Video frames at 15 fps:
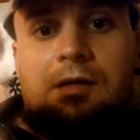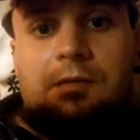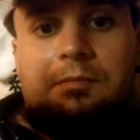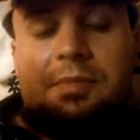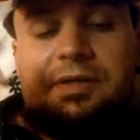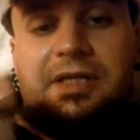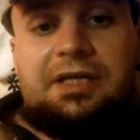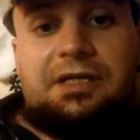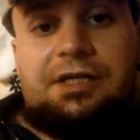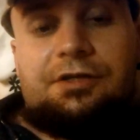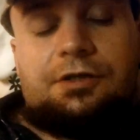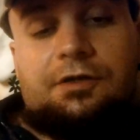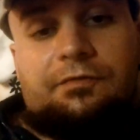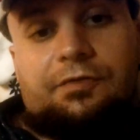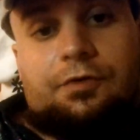But they need to
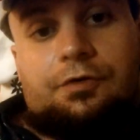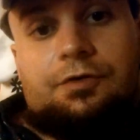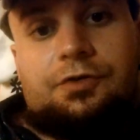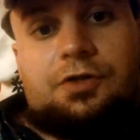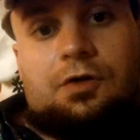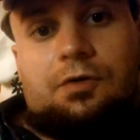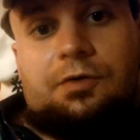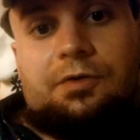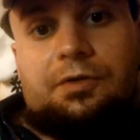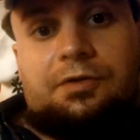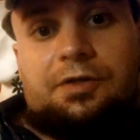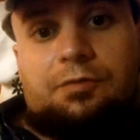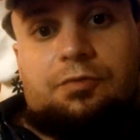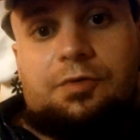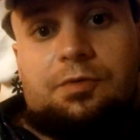converge on
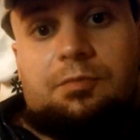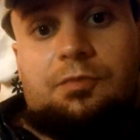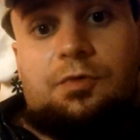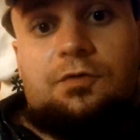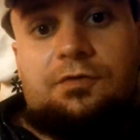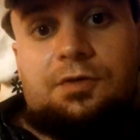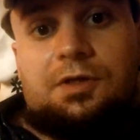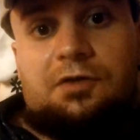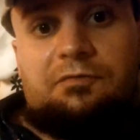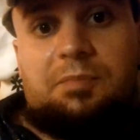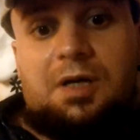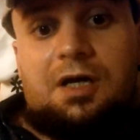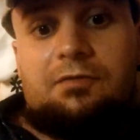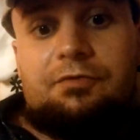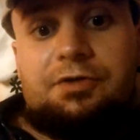the removal of
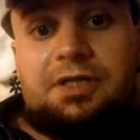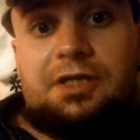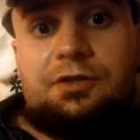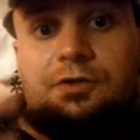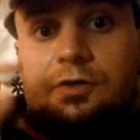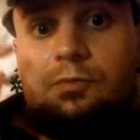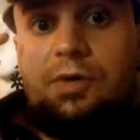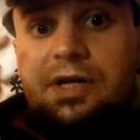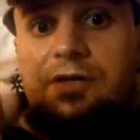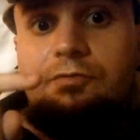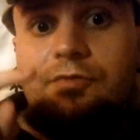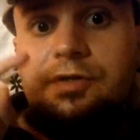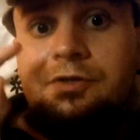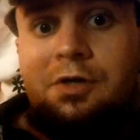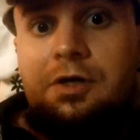poverty and the great
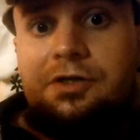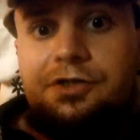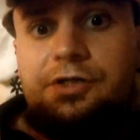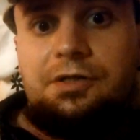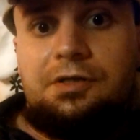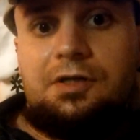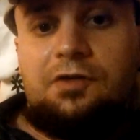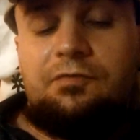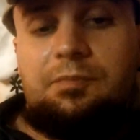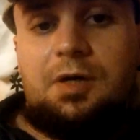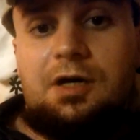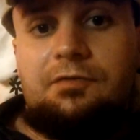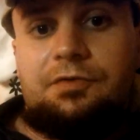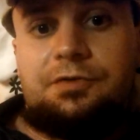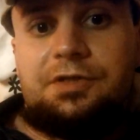reduction of
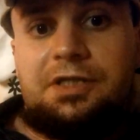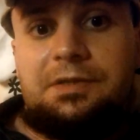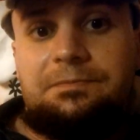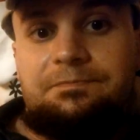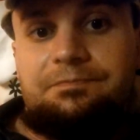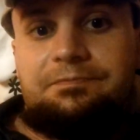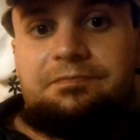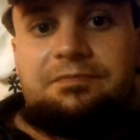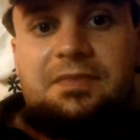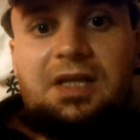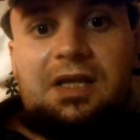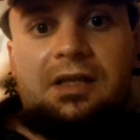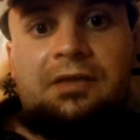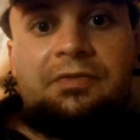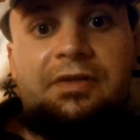poverty.
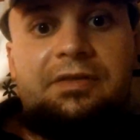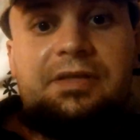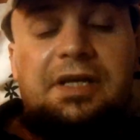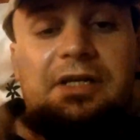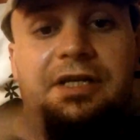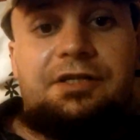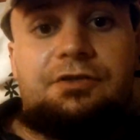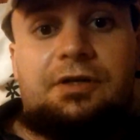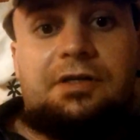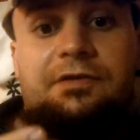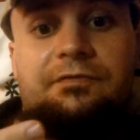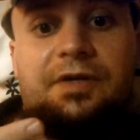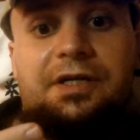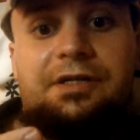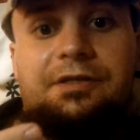Then they need to
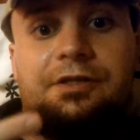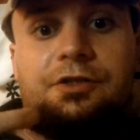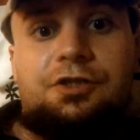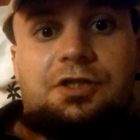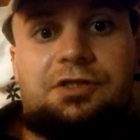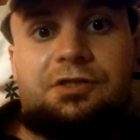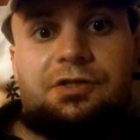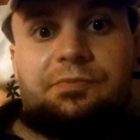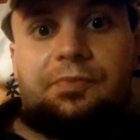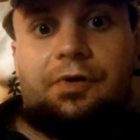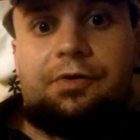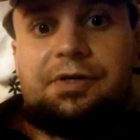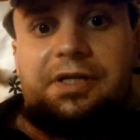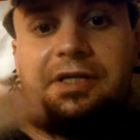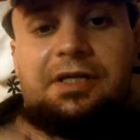invite in the Justice
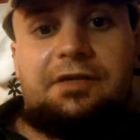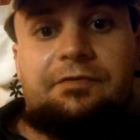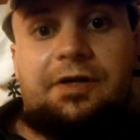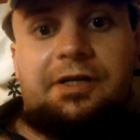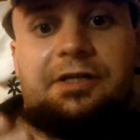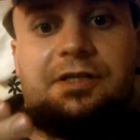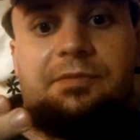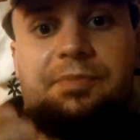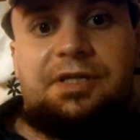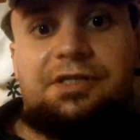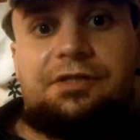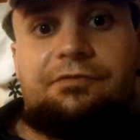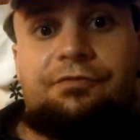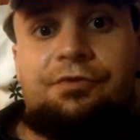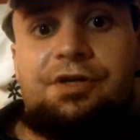Party, invite in the
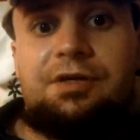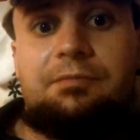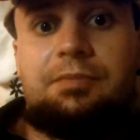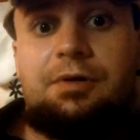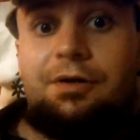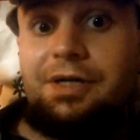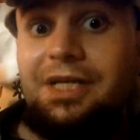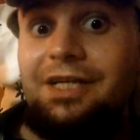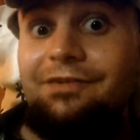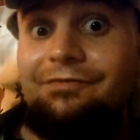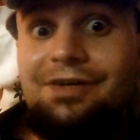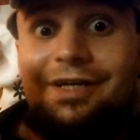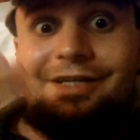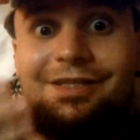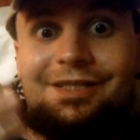Peace and Freedom Party,
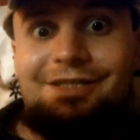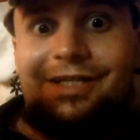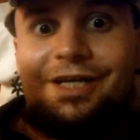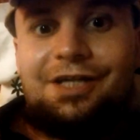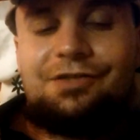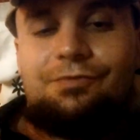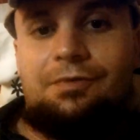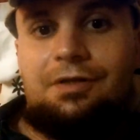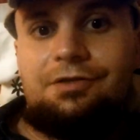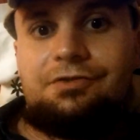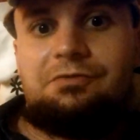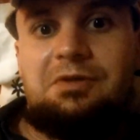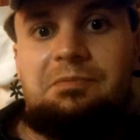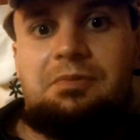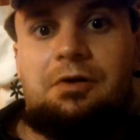invite in the Tax Wall
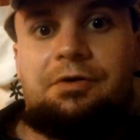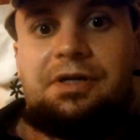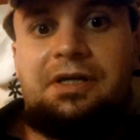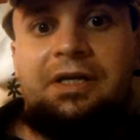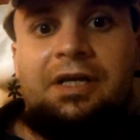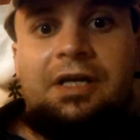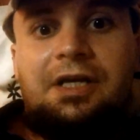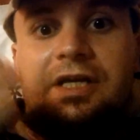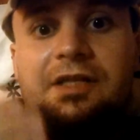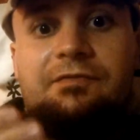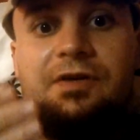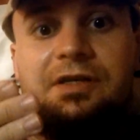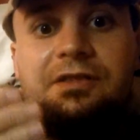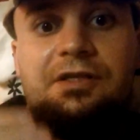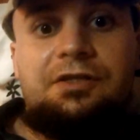Street Party,
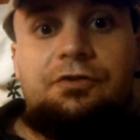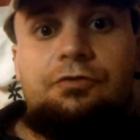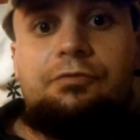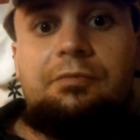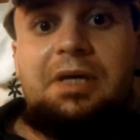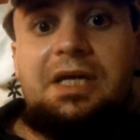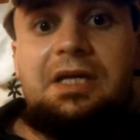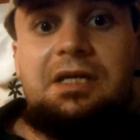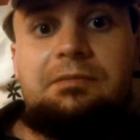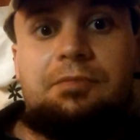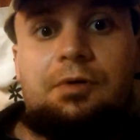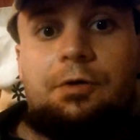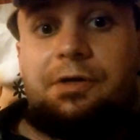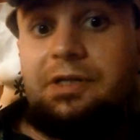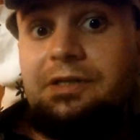invite the Humane
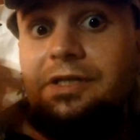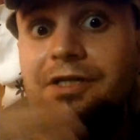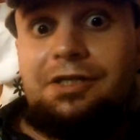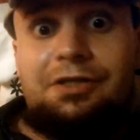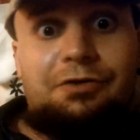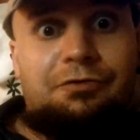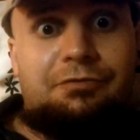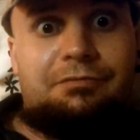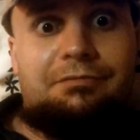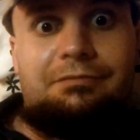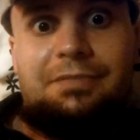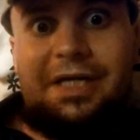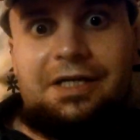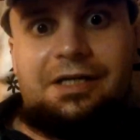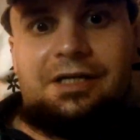Party, the
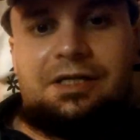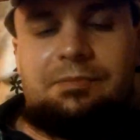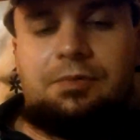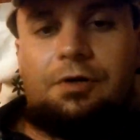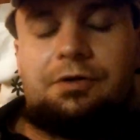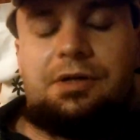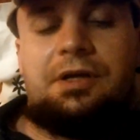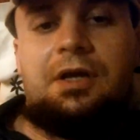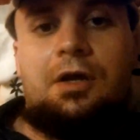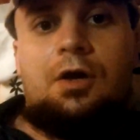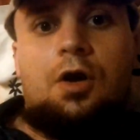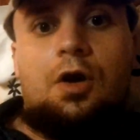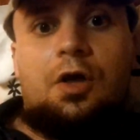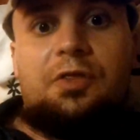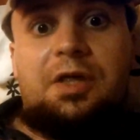Humanity Party,
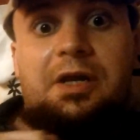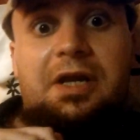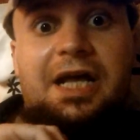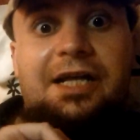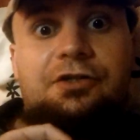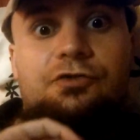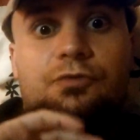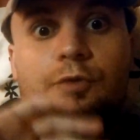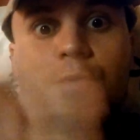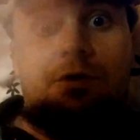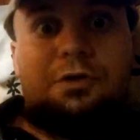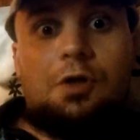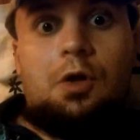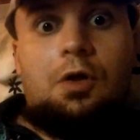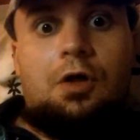the Natural
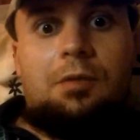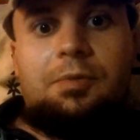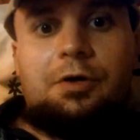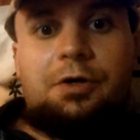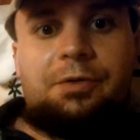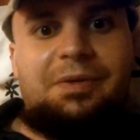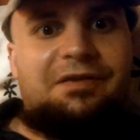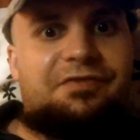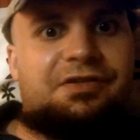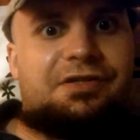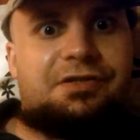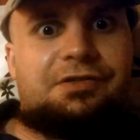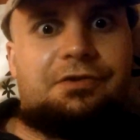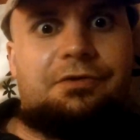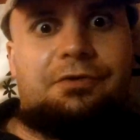Law Party. We have
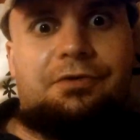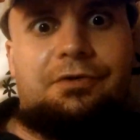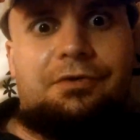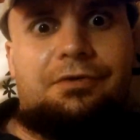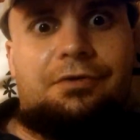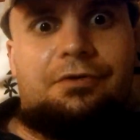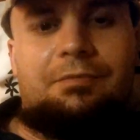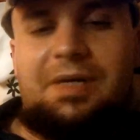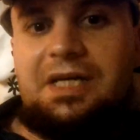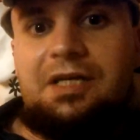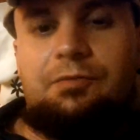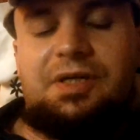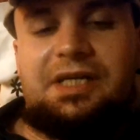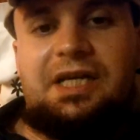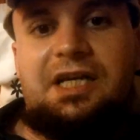so many
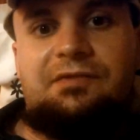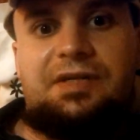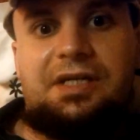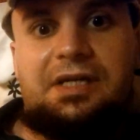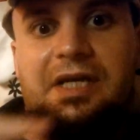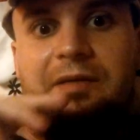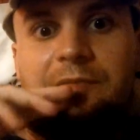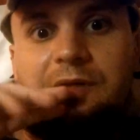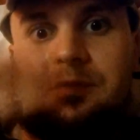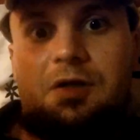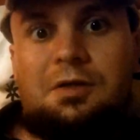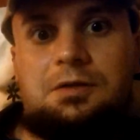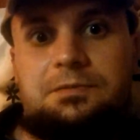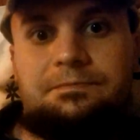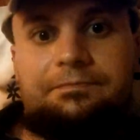we can't even name them
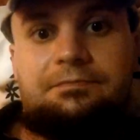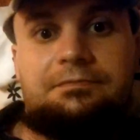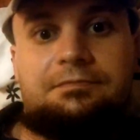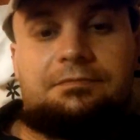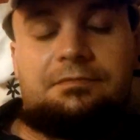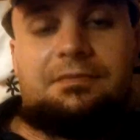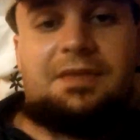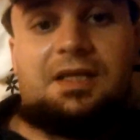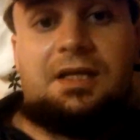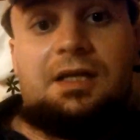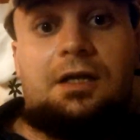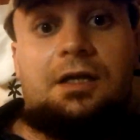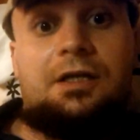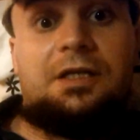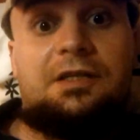all.
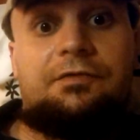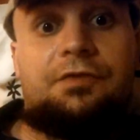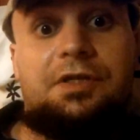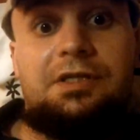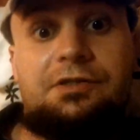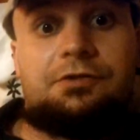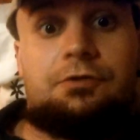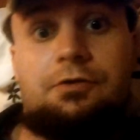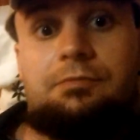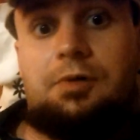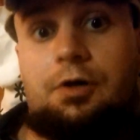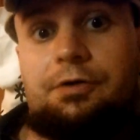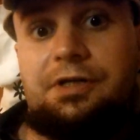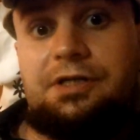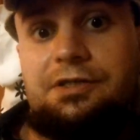And if these third
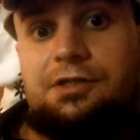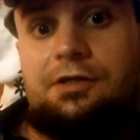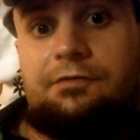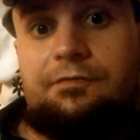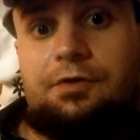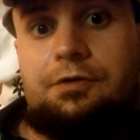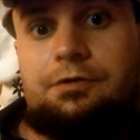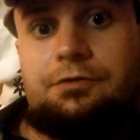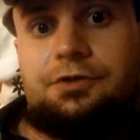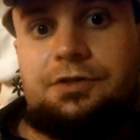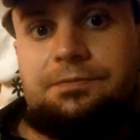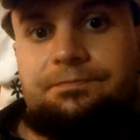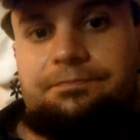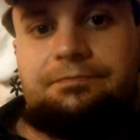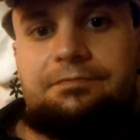parties converge
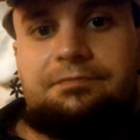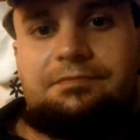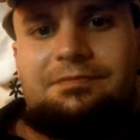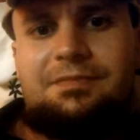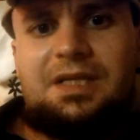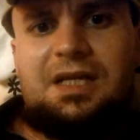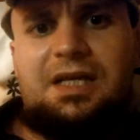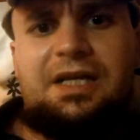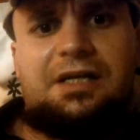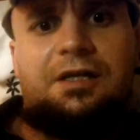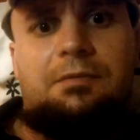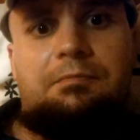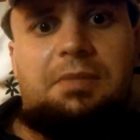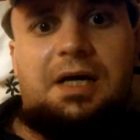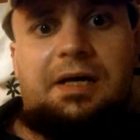and
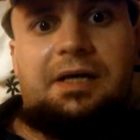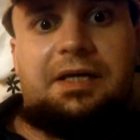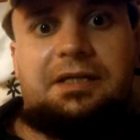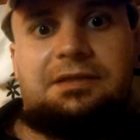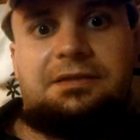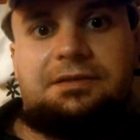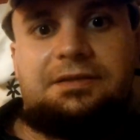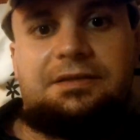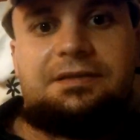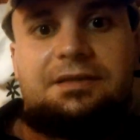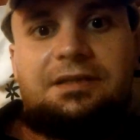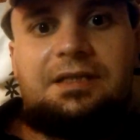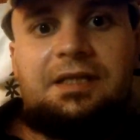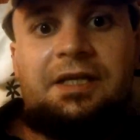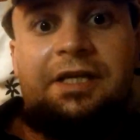combine
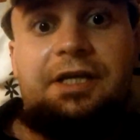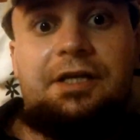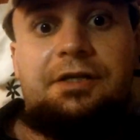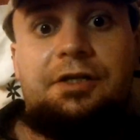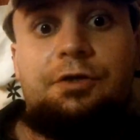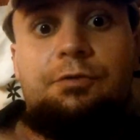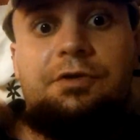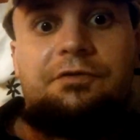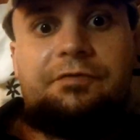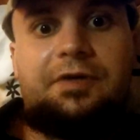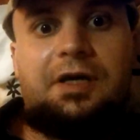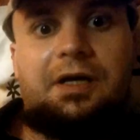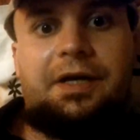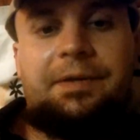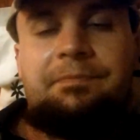and
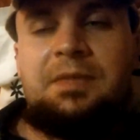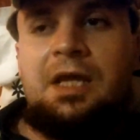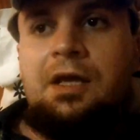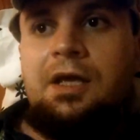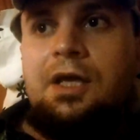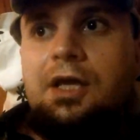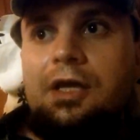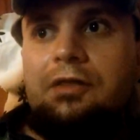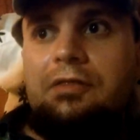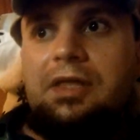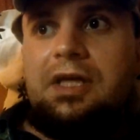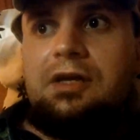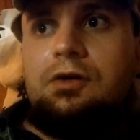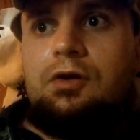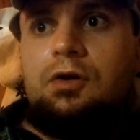unify,
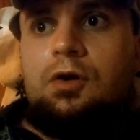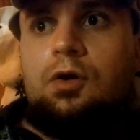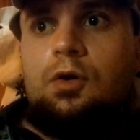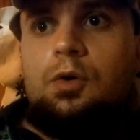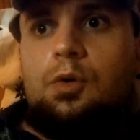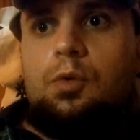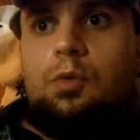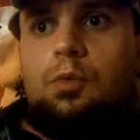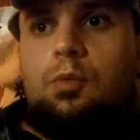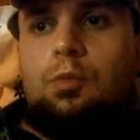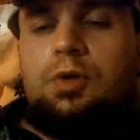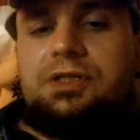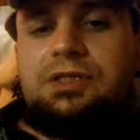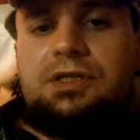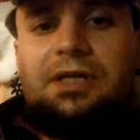then
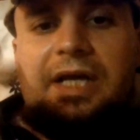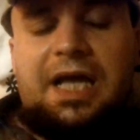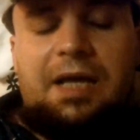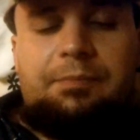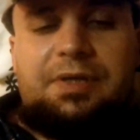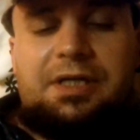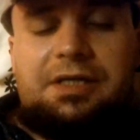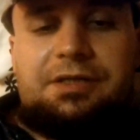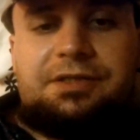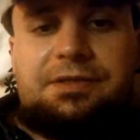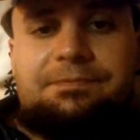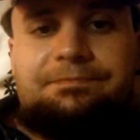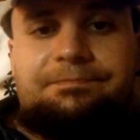what's going to happen is